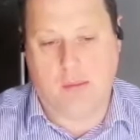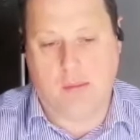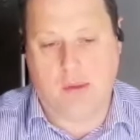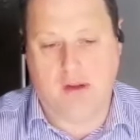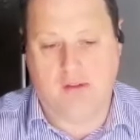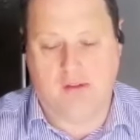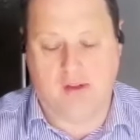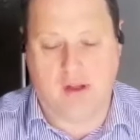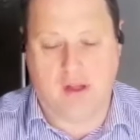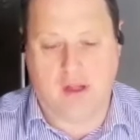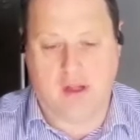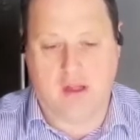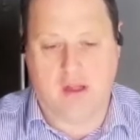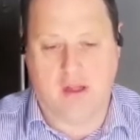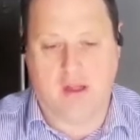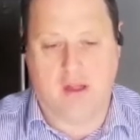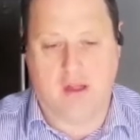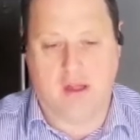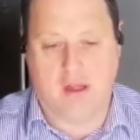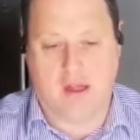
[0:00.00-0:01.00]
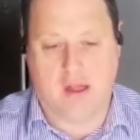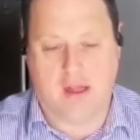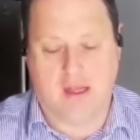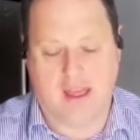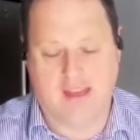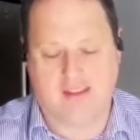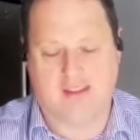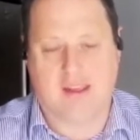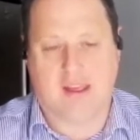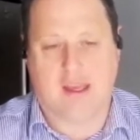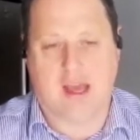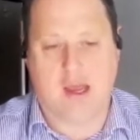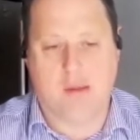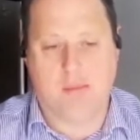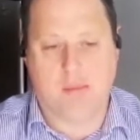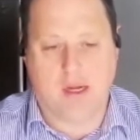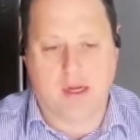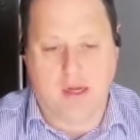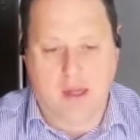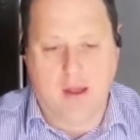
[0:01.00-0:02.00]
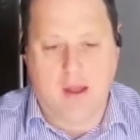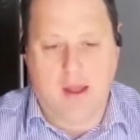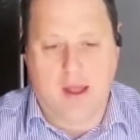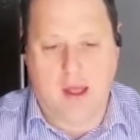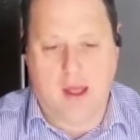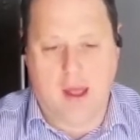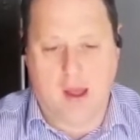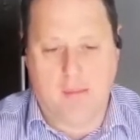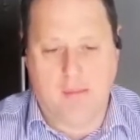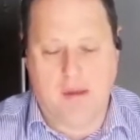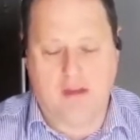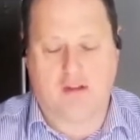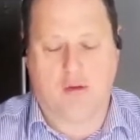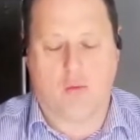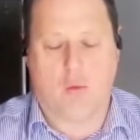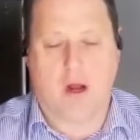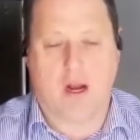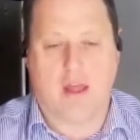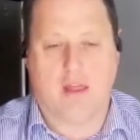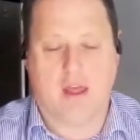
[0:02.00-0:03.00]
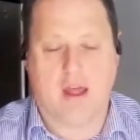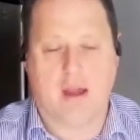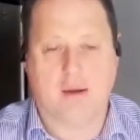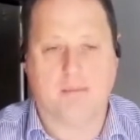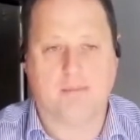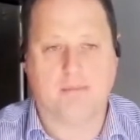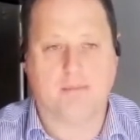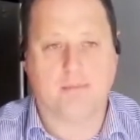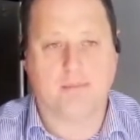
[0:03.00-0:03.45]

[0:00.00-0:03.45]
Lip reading: a bit of a guessing game, but a measured one at that.